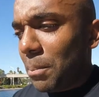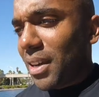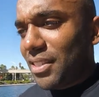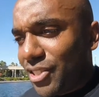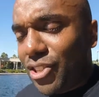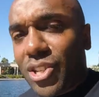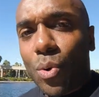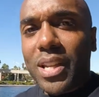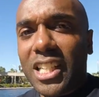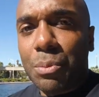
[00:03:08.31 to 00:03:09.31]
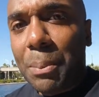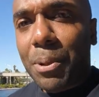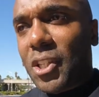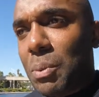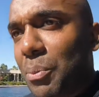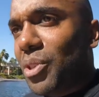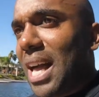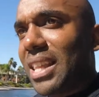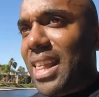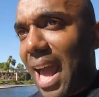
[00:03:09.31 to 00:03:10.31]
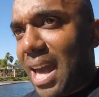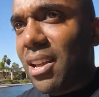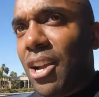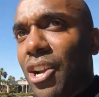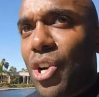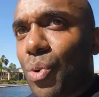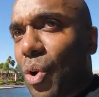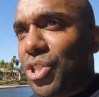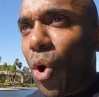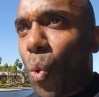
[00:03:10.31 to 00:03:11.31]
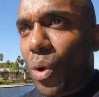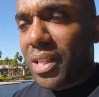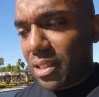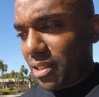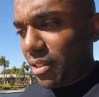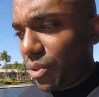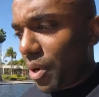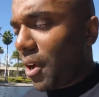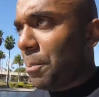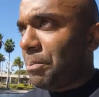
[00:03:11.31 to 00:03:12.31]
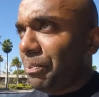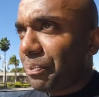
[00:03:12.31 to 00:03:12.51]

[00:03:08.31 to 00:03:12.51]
but consider donating to people, because people like that who are so willing to